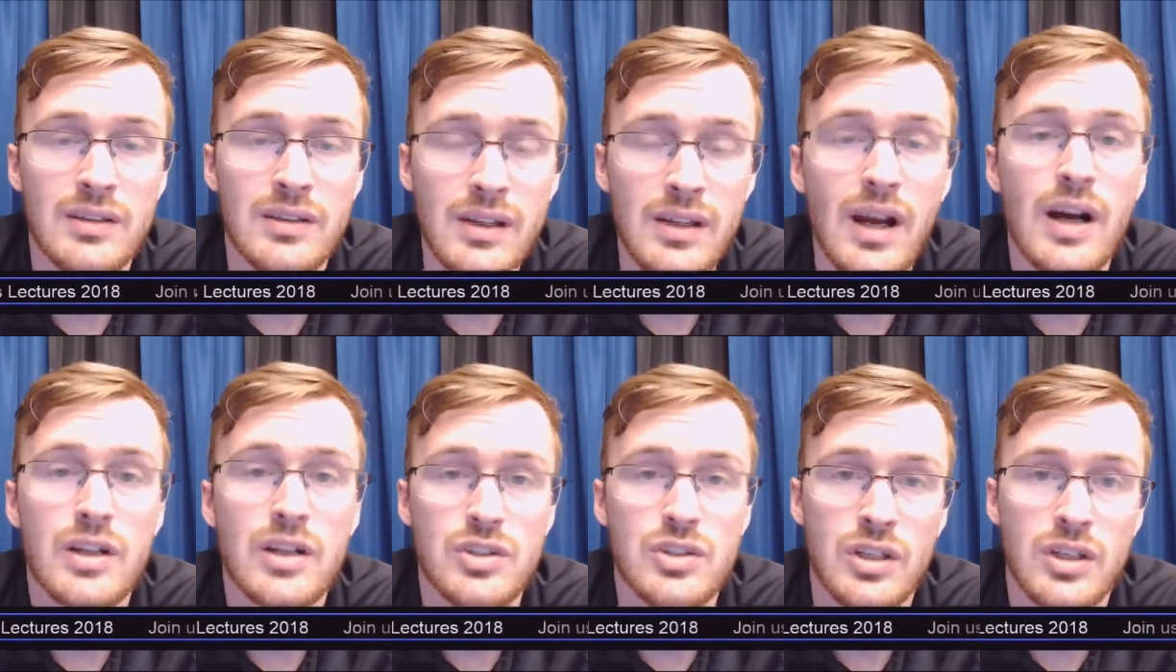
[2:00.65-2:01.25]

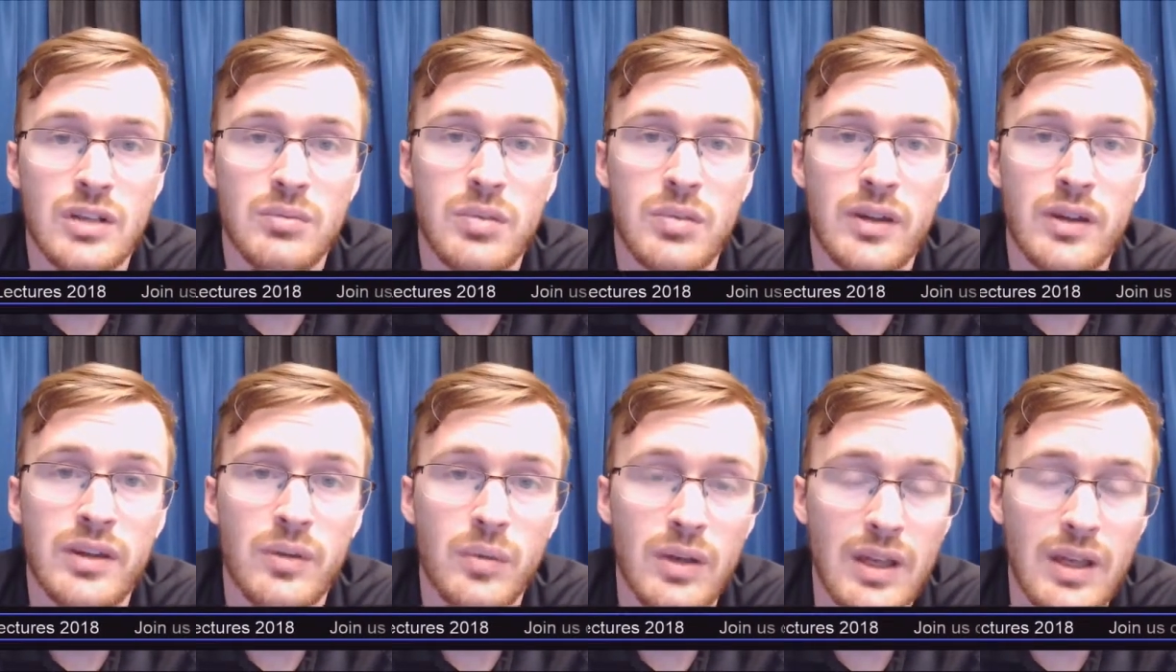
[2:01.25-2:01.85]
deoxygenated blood
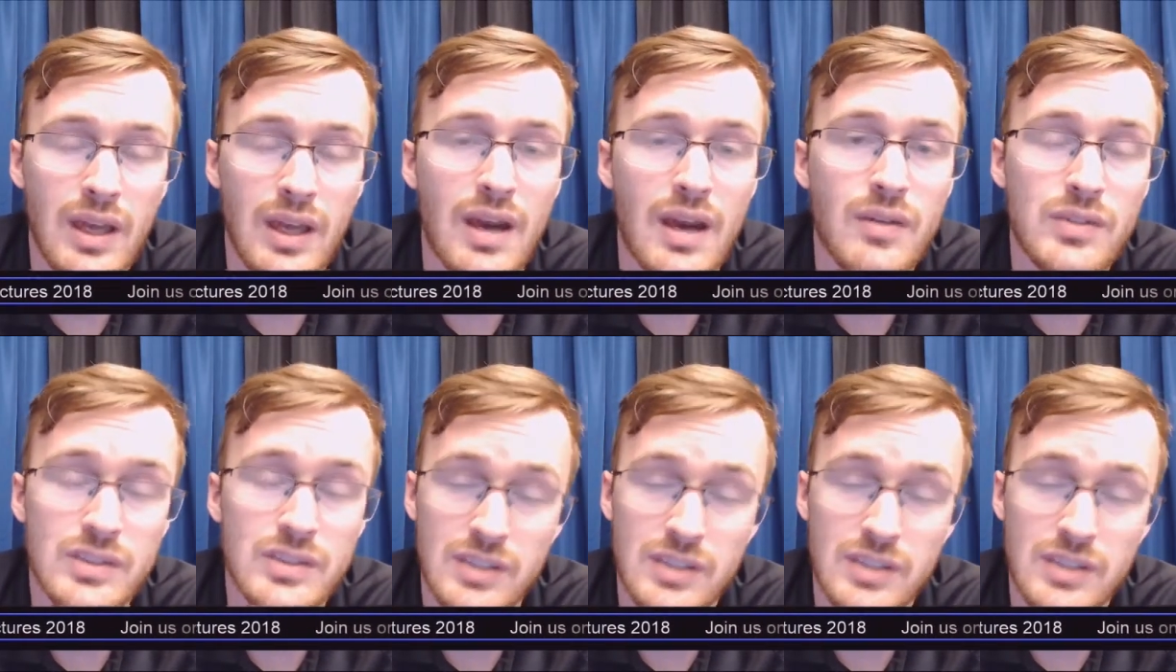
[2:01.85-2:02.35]
that we have is now